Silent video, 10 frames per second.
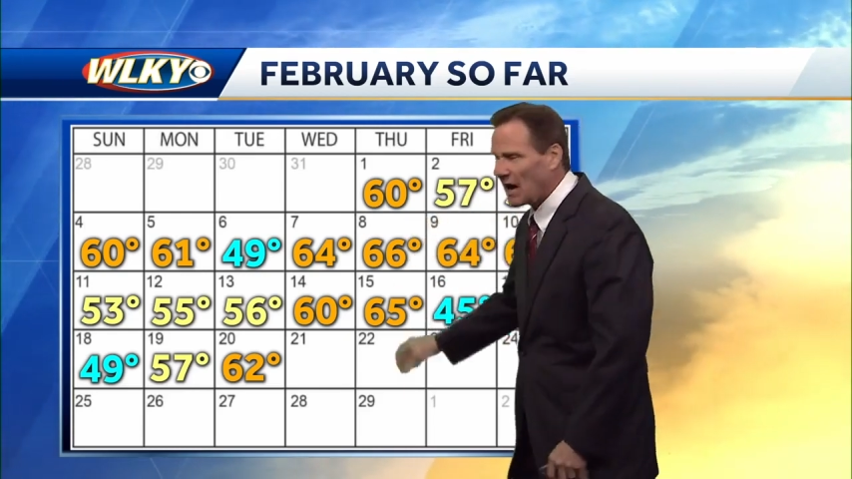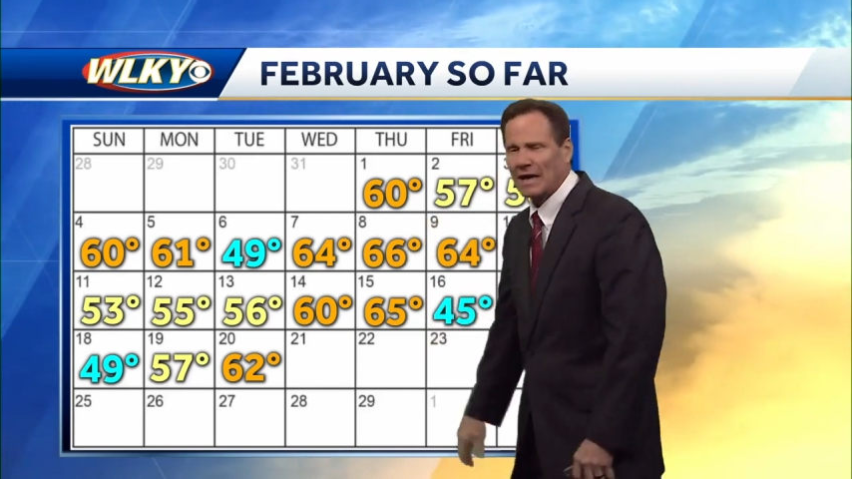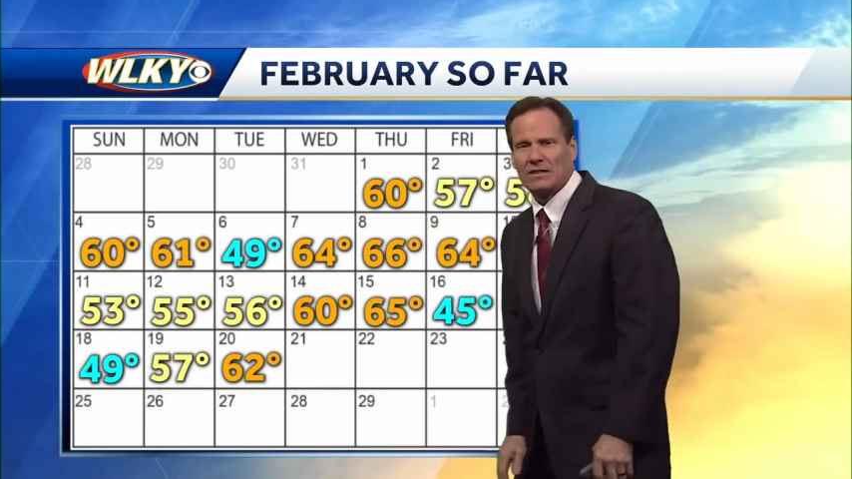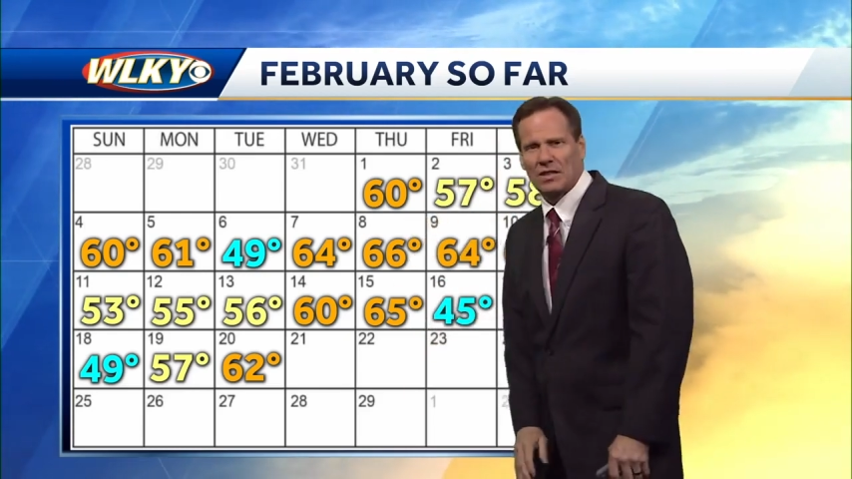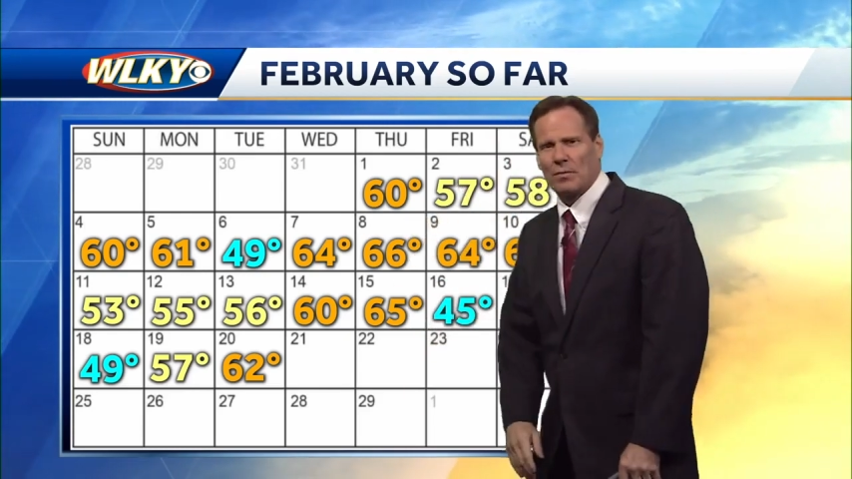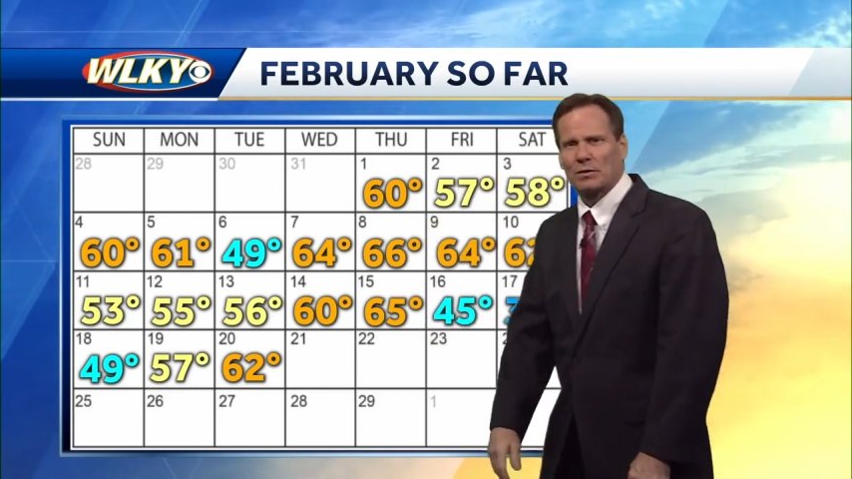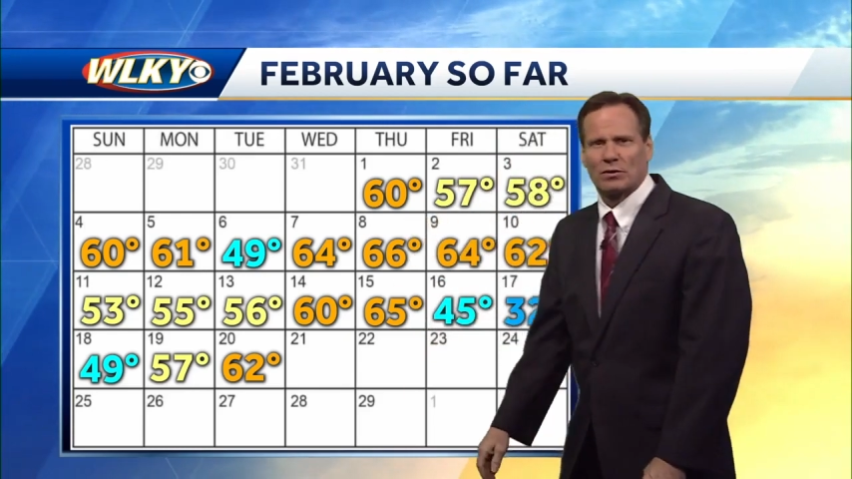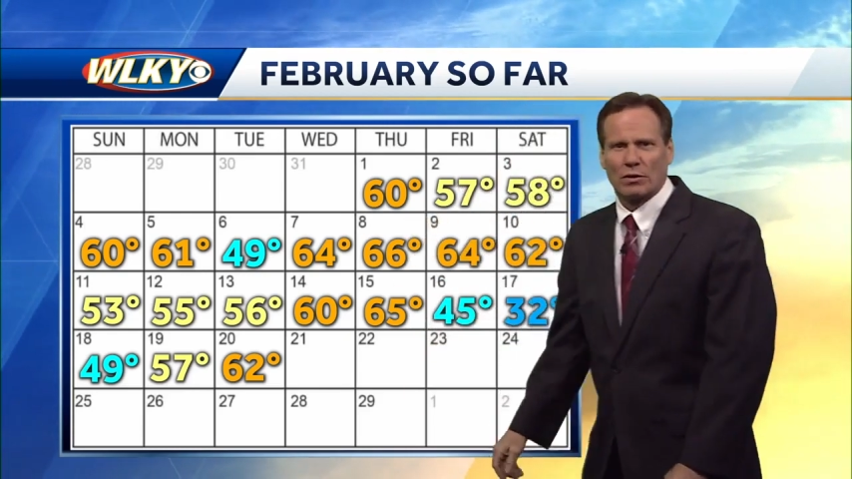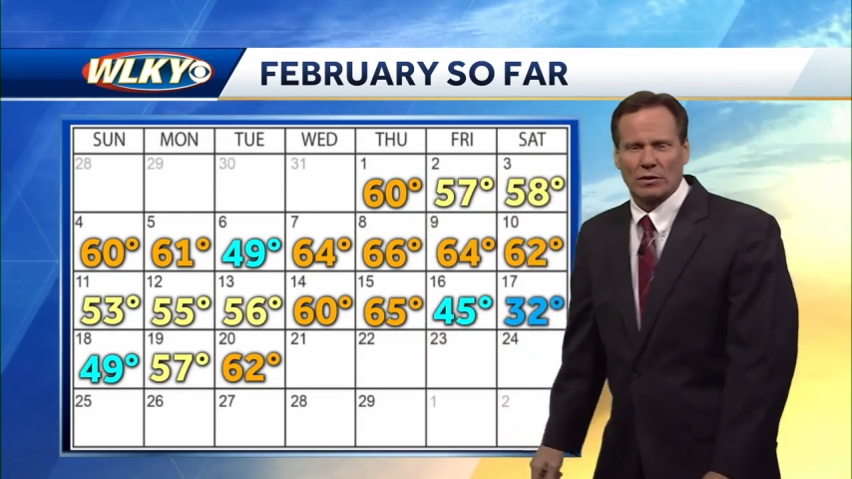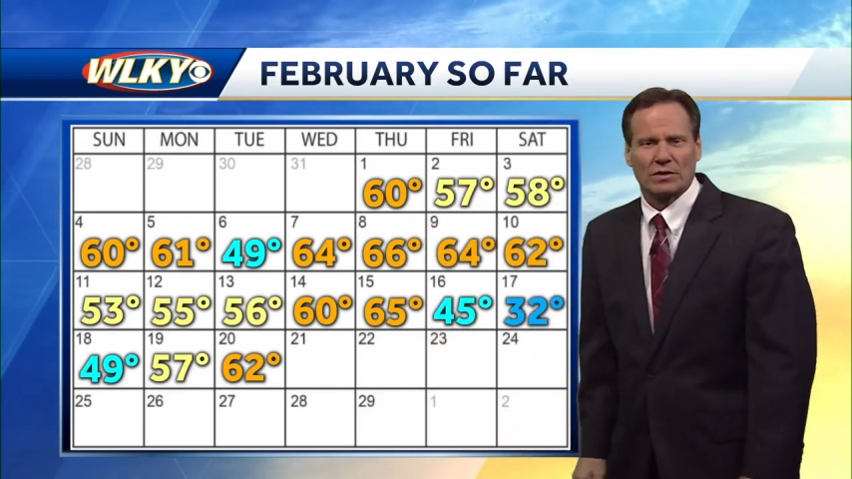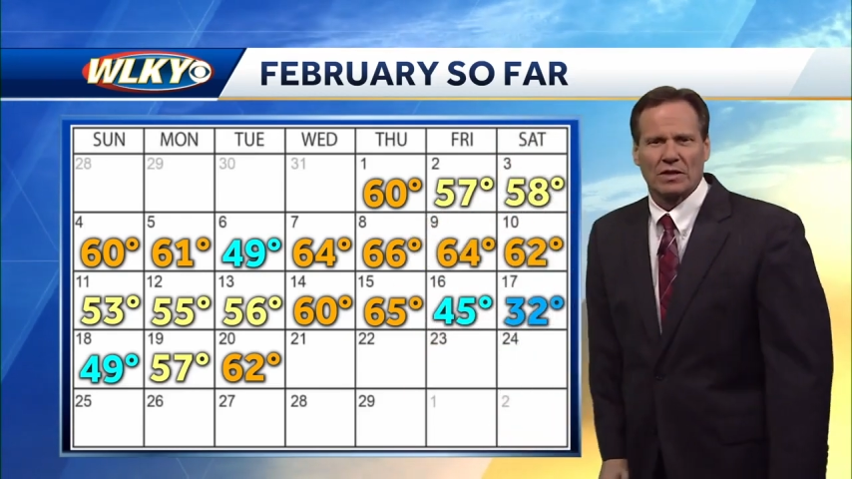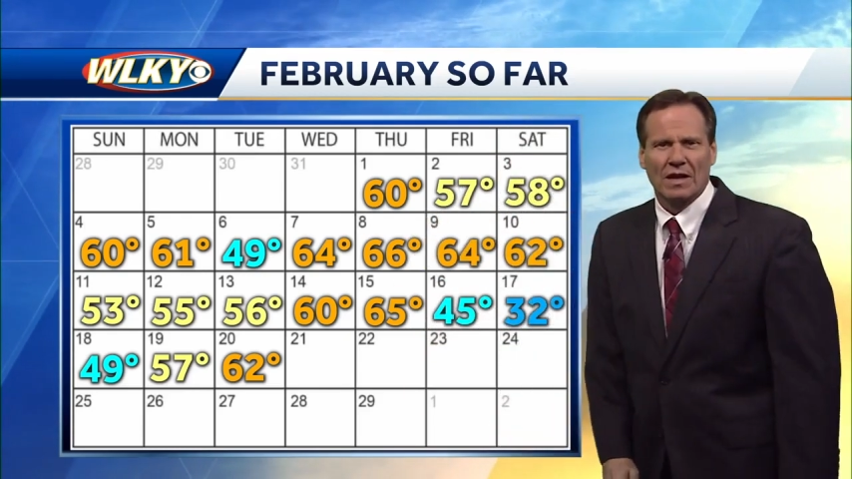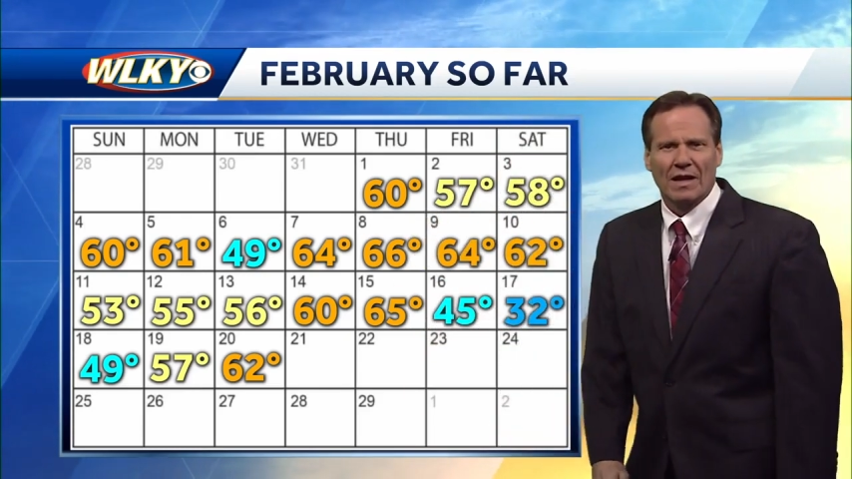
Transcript: high temperatures